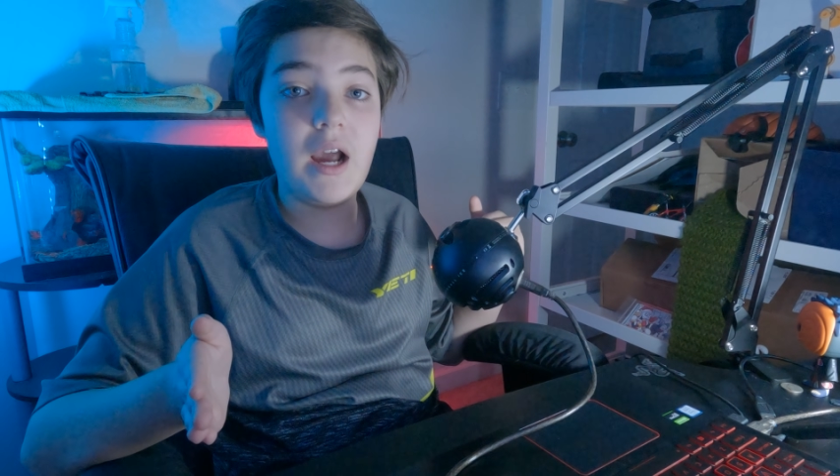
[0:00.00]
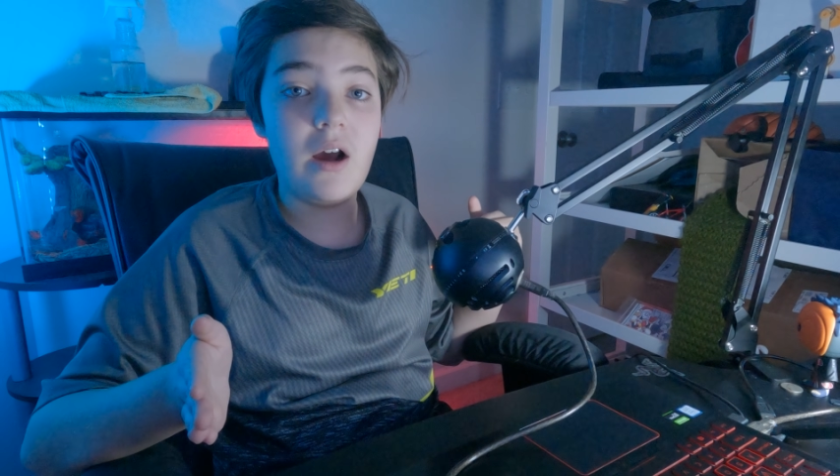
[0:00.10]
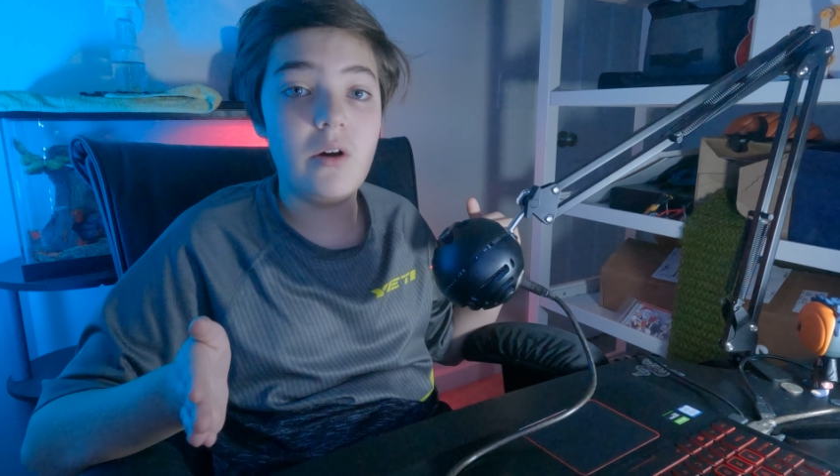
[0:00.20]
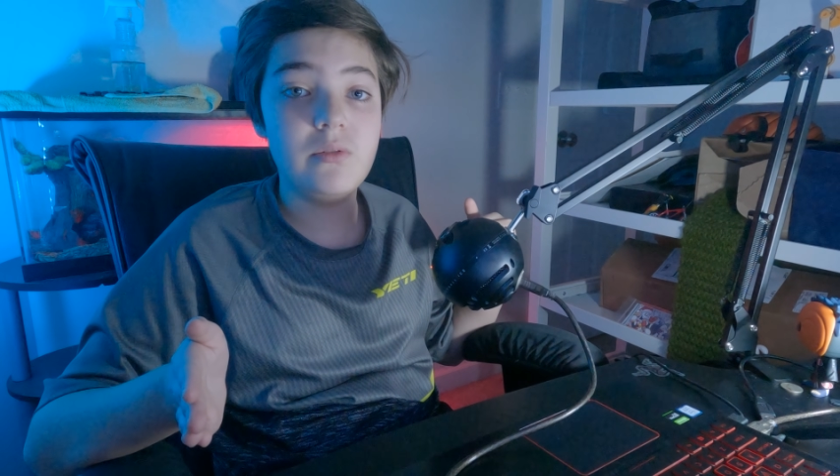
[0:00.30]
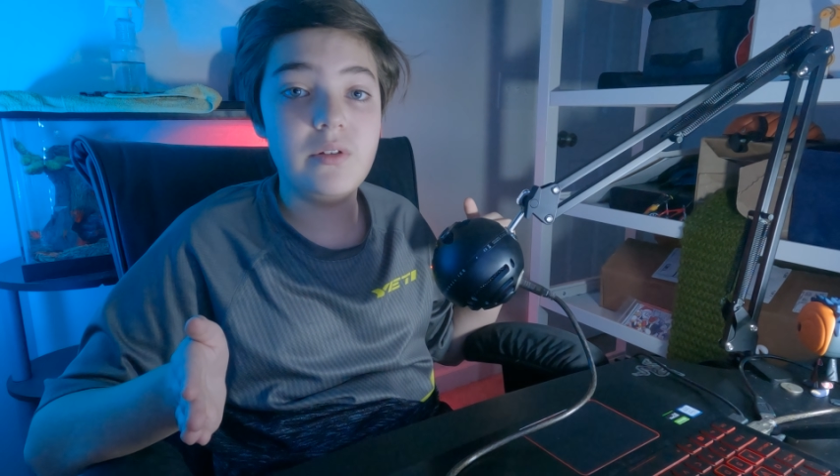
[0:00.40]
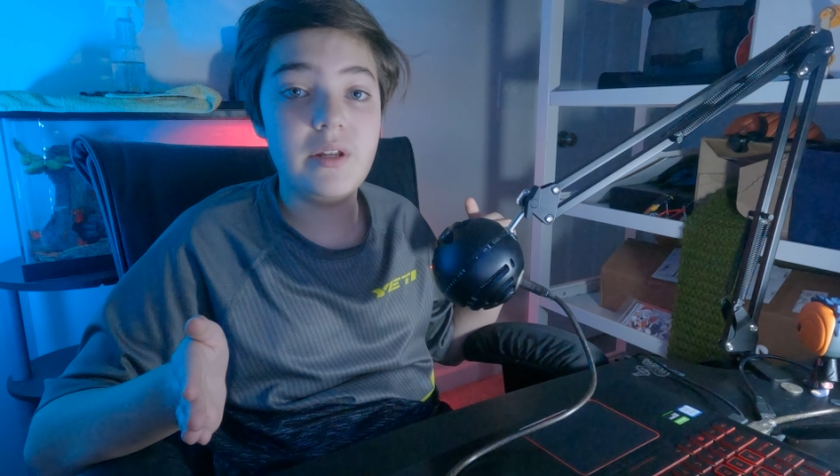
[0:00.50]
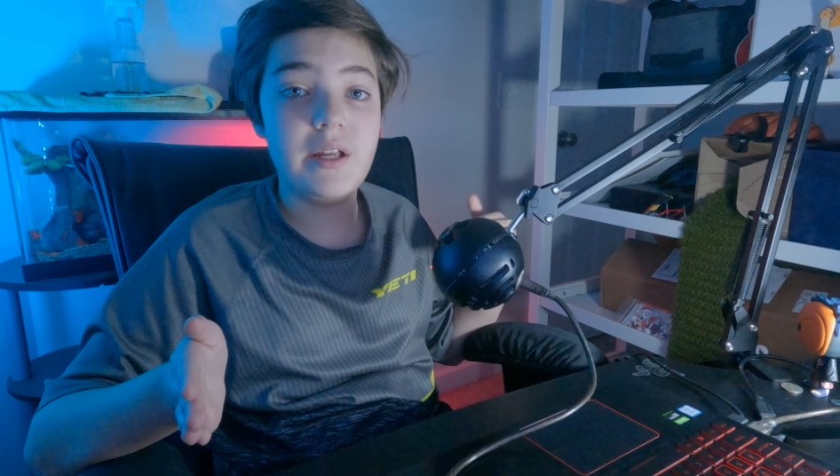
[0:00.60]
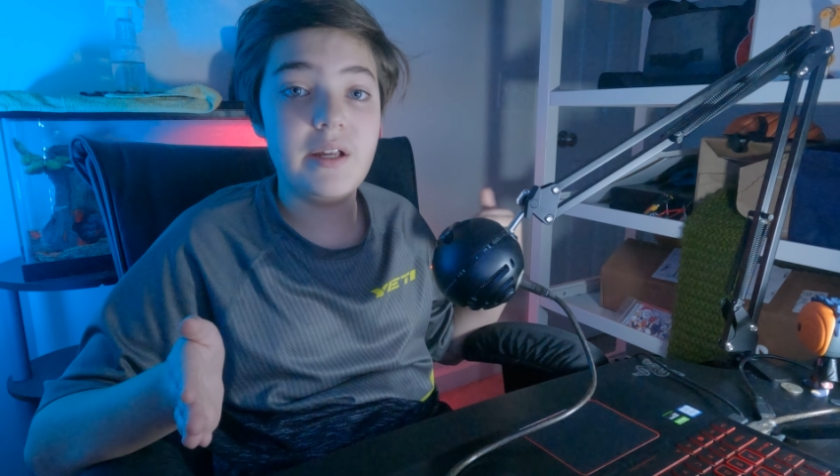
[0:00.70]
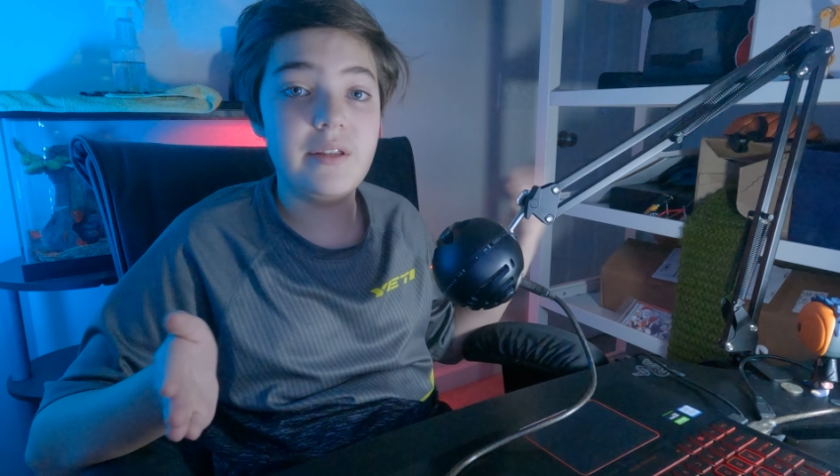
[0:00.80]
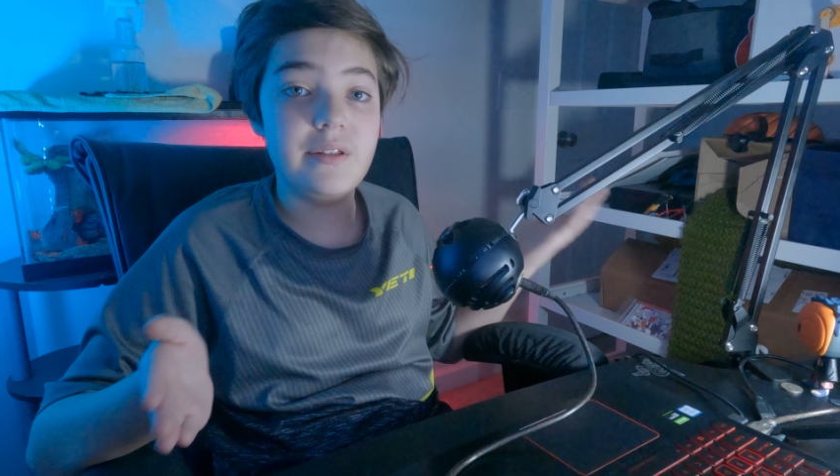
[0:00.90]
out,
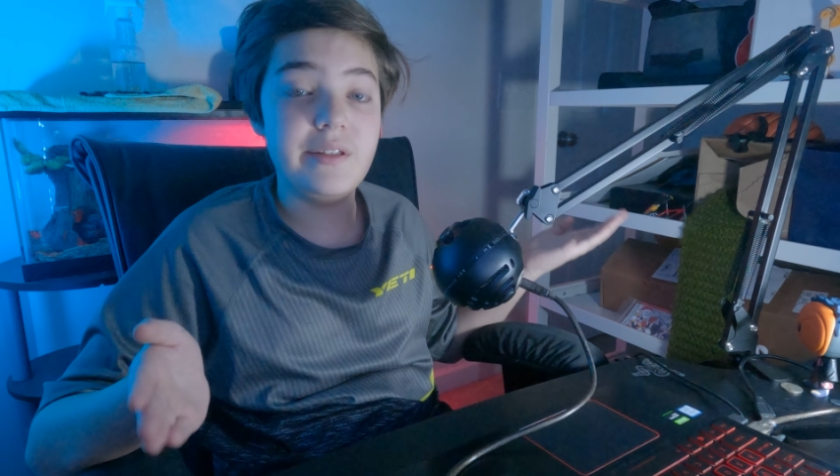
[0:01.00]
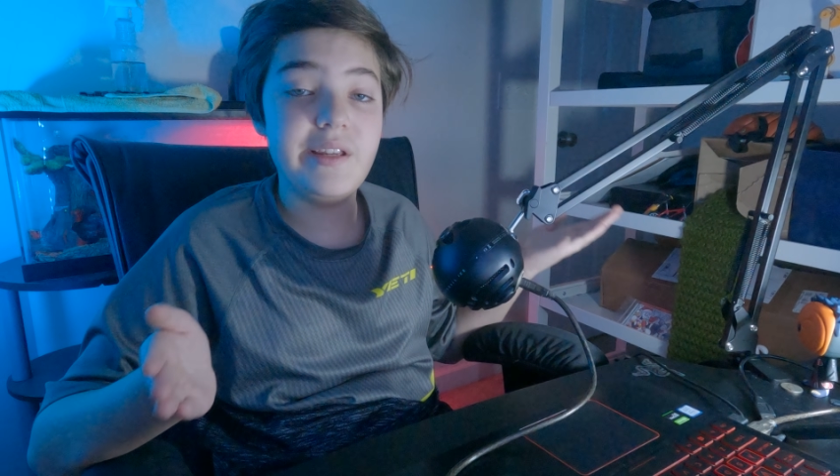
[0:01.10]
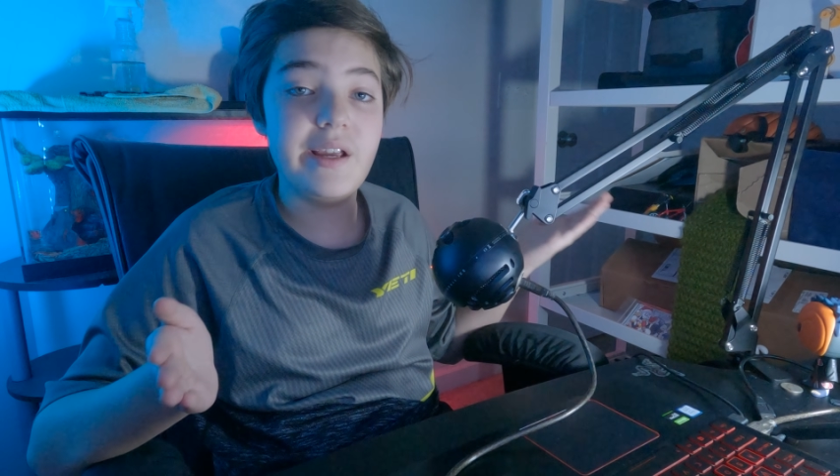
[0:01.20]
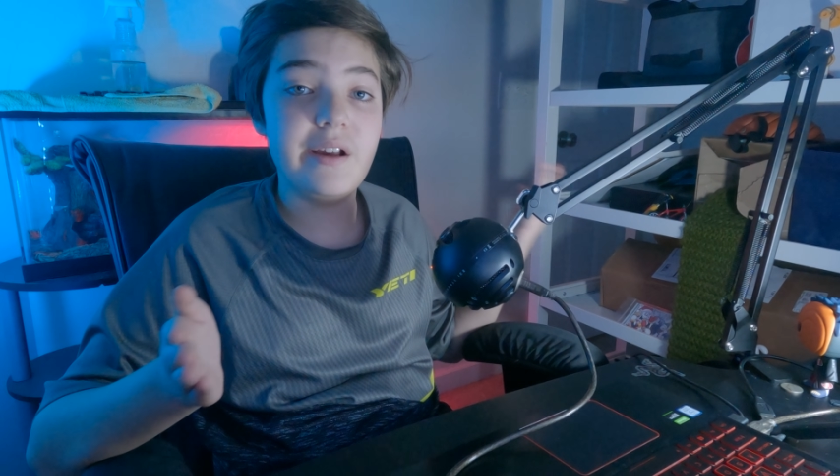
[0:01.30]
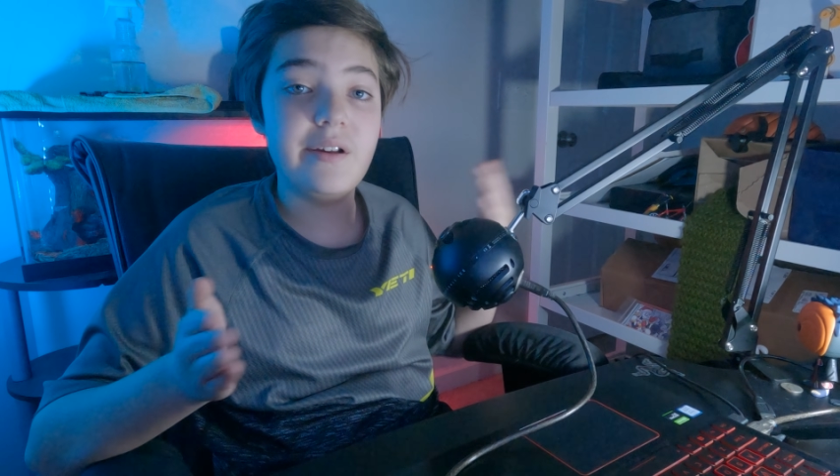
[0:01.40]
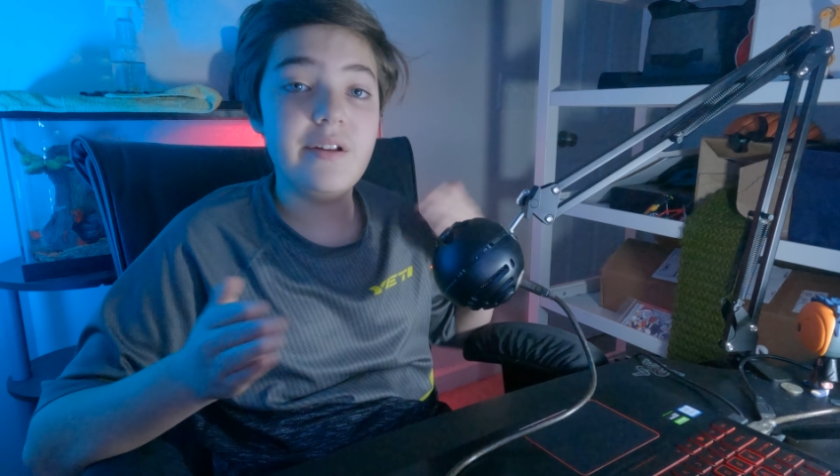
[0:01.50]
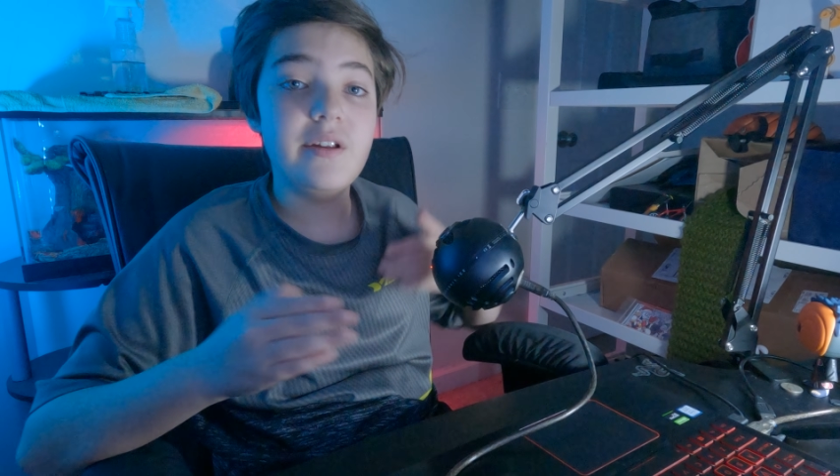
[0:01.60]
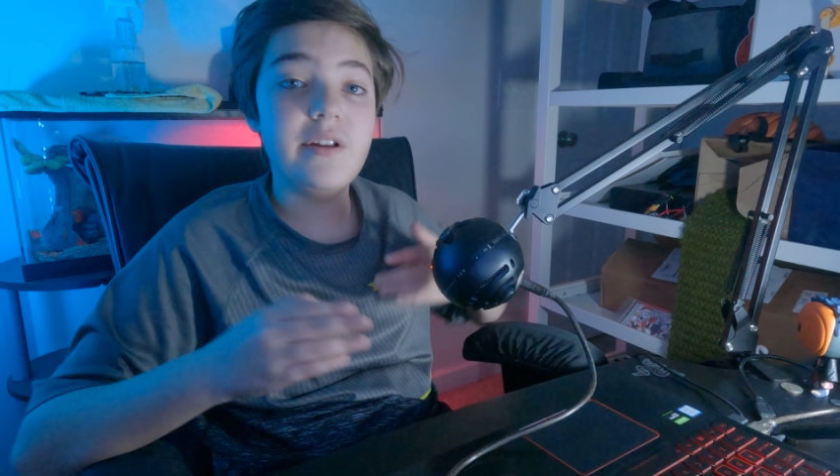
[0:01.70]
and yeah.